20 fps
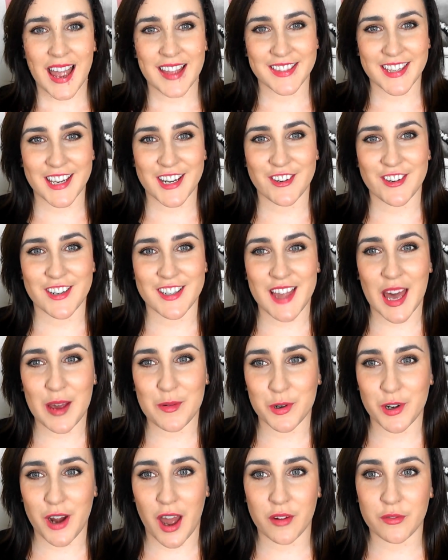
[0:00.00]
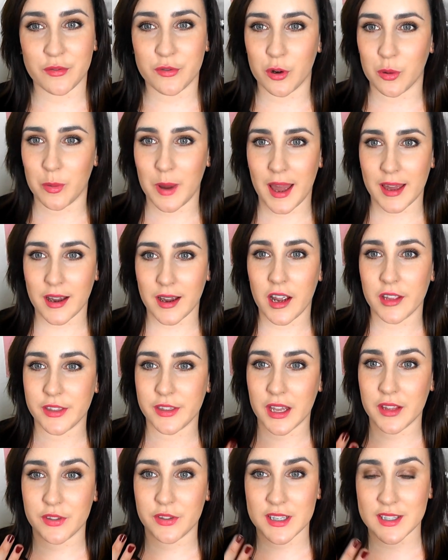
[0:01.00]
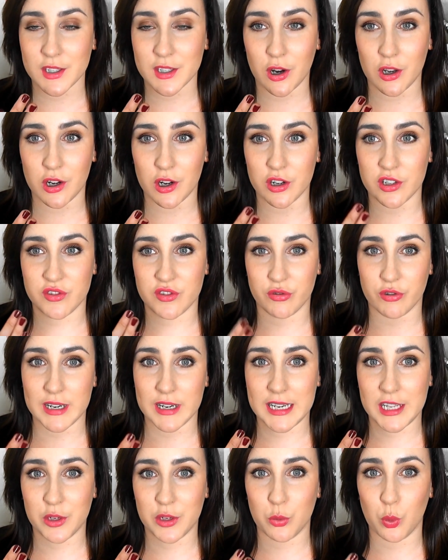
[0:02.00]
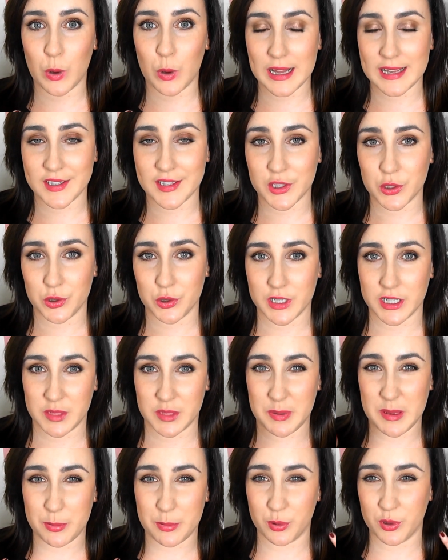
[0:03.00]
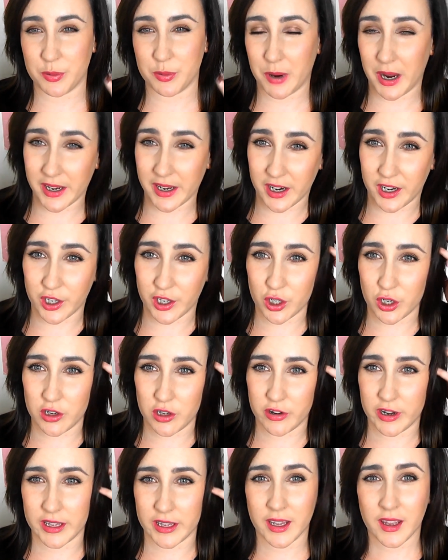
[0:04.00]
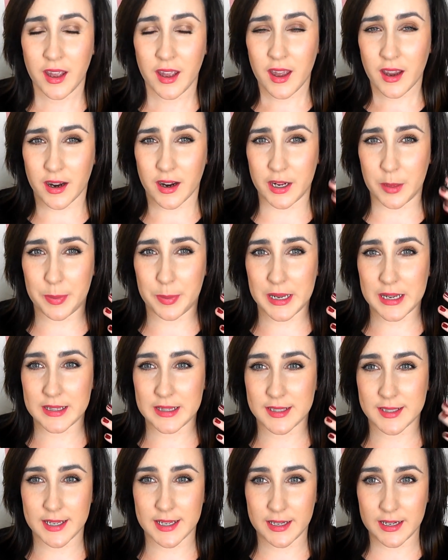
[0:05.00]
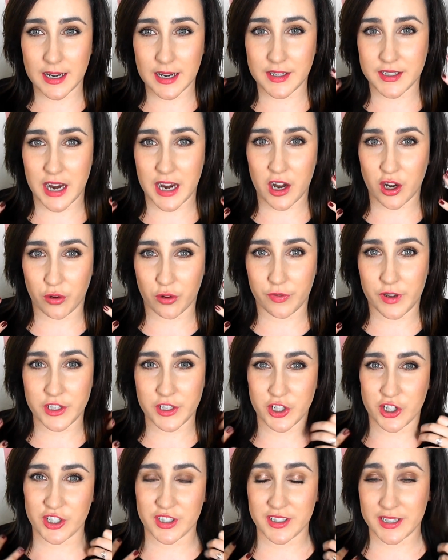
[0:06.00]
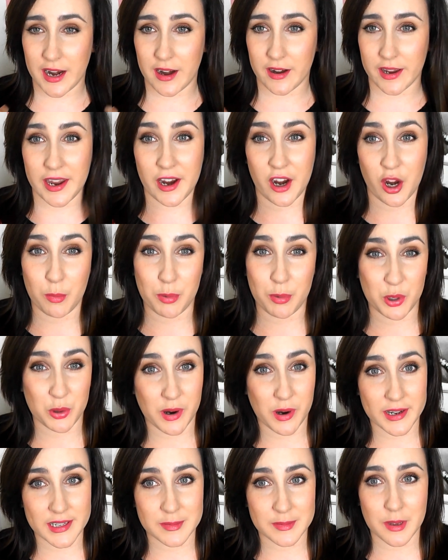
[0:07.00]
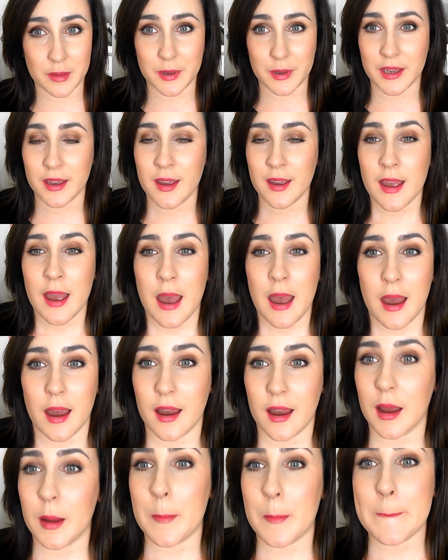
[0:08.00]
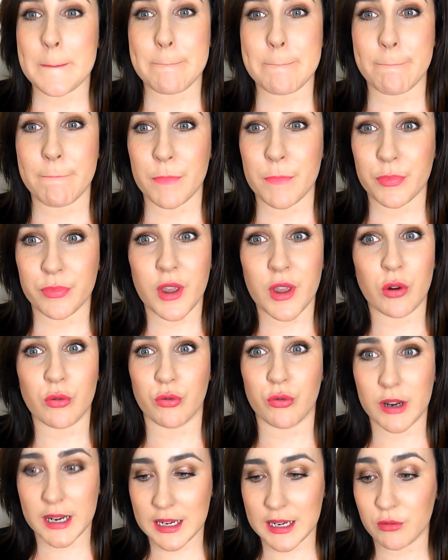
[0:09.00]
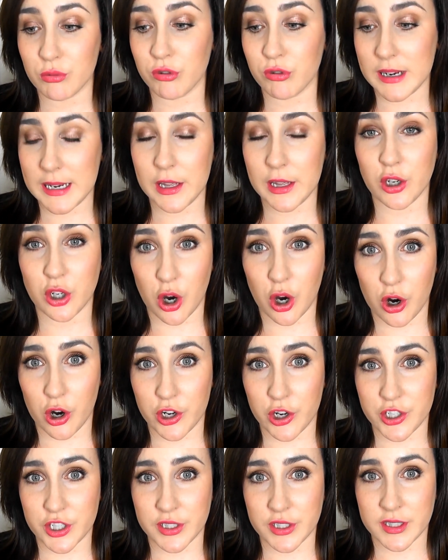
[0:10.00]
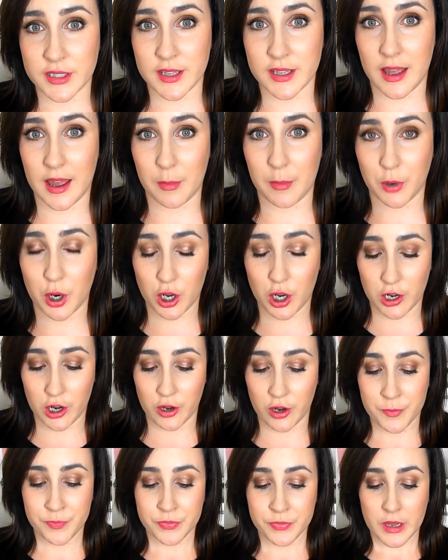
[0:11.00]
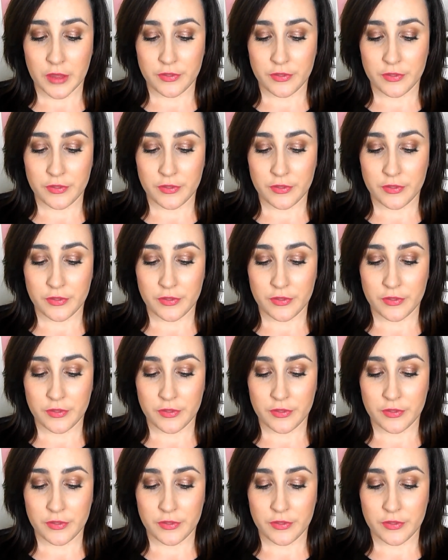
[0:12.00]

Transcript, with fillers: And there is that one on full whack. I think this colour is really well suited to people with my kind of colouring, kind of pale skin and darker features, dark hair, blue eyes maybe. Really, really gorgeous colour.